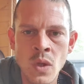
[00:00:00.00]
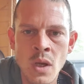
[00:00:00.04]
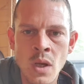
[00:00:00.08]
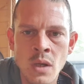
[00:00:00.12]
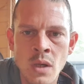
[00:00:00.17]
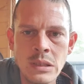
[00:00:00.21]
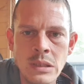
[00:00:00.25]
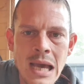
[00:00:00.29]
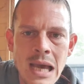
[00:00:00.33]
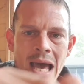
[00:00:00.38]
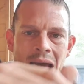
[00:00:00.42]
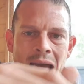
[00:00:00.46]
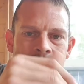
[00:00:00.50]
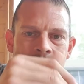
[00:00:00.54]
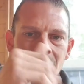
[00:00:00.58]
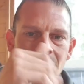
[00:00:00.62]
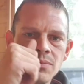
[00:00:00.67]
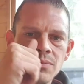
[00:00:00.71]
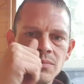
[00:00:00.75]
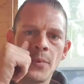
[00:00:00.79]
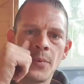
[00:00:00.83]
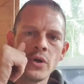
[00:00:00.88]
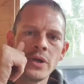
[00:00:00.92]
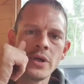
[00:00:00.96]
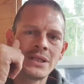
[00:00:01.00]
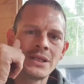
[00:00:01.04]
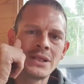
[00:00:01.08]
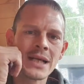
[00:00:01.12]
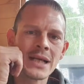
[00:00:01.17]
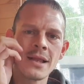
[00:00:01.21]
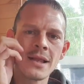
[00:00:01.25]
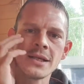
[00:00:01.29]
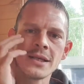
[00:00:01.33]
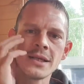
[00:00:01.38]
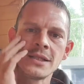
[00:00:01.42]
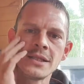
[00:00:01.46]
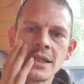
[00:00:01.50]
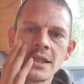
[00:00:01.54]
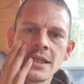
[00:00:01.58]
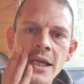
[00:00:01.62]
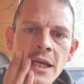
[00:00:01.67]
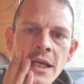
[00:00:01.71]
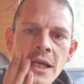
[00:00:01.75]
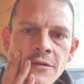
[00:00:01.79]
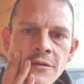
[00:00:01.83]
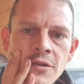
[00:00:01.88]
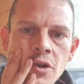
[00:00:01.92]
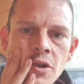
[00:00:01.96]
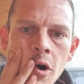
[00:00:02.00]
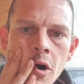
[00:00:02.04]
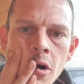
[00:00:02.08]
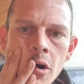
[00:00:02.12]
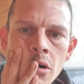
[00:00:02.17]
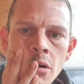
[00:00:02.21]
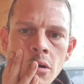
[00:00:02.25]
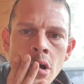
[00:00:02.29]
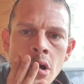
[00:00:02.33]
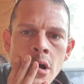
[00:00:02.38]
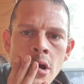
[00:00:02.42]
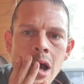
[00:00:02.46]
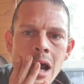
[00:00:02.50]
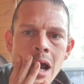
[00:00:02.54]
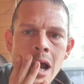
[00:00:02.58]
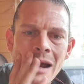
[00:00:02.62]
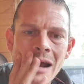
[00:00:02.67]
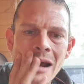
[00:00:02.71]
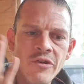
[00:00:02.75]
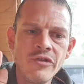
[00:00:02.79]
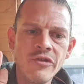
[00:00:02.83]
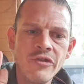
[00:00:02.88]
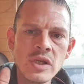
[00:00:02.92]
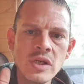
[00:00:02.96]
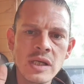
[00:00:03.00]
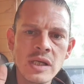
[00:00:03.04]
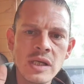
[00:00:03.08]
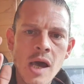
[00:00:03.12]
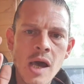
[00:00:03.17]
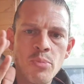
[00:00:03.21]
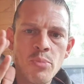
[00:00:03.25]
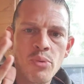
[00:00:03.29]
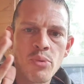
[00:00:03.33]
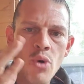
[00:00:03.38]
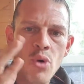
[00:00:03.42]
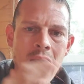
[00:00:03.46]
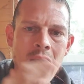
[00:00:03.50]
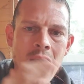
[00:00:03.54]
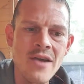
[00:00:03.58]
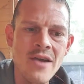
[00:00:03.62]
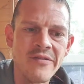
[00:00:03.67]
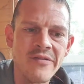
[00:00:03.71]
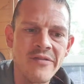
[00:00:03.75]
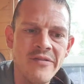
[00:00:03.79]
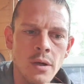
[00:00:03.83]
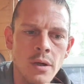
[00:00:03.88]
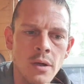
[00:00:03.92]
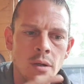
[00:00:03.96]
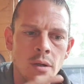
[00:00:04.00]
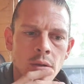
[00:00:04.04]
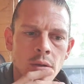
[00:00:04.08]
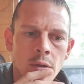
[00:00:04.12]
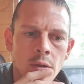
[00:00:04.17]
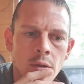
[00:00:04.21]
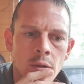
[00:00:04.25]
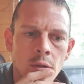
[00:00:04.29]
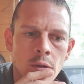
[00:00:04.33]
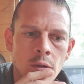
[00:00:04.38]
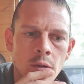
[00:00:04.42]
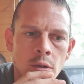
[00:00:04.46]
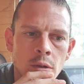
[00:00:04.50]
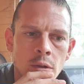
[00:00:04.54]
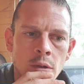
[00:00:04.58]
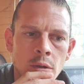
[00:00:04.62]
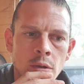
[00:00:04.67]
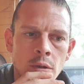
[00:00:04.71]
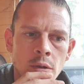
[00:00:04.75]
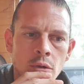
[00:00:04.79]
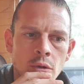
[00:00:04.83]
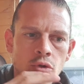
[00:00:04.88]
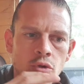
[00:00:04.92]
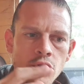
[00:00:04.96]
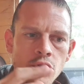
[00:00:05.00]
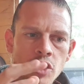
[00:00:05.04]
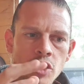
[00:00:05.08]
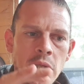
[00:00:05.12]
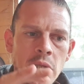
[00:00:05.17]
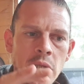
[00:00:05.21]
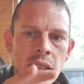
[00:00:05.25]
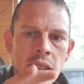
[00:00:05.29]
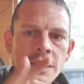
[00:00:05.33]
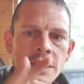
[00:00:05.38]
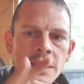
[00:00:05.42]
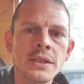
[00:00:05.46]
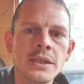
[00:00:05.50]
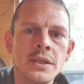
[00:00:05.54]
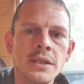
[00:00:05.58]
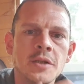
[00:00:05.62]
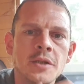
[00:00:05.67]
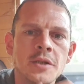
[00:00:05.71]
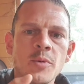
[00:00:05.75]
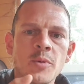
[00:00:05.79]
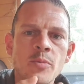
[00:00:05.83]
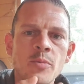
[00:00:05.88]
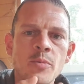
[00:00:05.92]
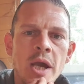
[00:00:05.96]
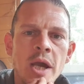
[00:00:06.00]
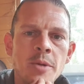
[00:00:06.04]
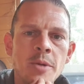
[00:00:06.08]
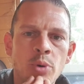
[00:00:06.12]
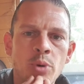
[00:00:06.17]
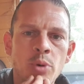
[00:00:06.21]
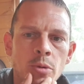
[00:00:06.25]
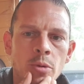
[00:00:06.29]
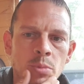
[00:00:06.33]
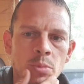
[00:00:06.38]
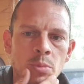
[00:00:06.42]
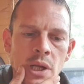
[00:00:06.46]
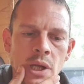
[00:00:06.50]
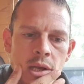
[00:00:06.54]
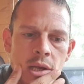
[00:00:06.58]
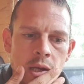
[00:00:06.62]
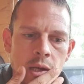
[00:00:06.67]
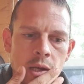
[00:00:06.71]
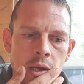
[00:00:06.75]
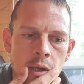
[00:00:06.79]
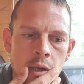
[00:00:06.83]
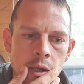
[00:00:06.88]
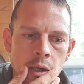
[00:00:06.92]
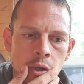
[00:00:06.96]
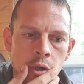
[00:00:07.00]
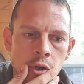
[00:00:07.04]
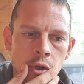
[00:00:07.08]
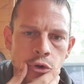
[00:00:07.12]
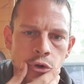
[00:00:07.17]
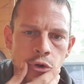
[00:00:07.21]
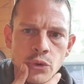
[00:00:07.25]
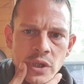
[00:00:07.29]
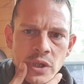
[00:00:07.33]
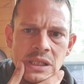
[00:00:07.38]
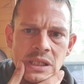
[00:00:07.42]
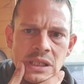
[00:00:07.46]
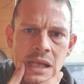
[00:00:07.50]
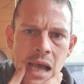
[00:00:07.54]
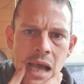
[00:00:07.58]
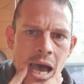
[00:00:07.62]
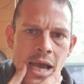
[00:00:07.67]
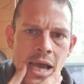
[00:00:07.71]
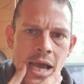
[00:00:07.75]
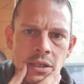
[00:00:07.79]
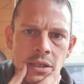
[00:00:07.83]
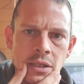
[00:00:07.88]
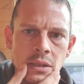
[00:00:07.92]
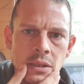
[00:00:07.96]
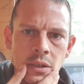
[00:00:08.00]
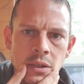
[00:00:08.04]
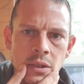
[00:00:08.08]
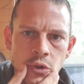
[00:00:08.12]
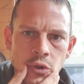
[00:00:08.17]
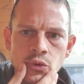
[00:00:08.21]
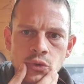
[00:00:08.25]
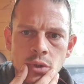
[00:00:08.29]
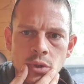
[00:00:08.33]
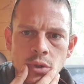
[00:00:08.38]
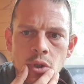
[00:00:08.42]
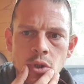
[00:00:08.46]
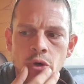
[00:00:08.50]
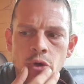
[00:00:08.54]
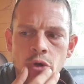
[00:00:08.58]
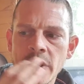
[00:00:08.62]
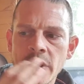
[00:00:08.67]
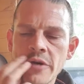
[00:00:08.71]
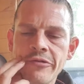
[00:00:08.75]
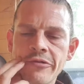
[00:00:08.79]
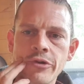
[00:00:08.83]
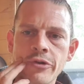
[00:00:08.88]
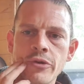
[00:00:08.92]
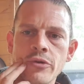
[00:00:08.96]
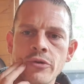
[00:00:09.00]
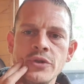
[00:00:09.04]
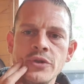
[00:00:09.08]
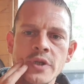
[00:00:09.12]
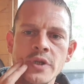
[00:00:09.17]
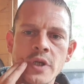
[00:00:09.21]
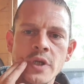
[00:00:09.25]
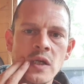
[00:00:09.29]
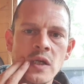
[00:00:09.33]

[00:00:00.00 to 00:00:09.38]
Yeah, but exactly, Steve. So everything's kept private until it needs to be made public who decides who who in the future is going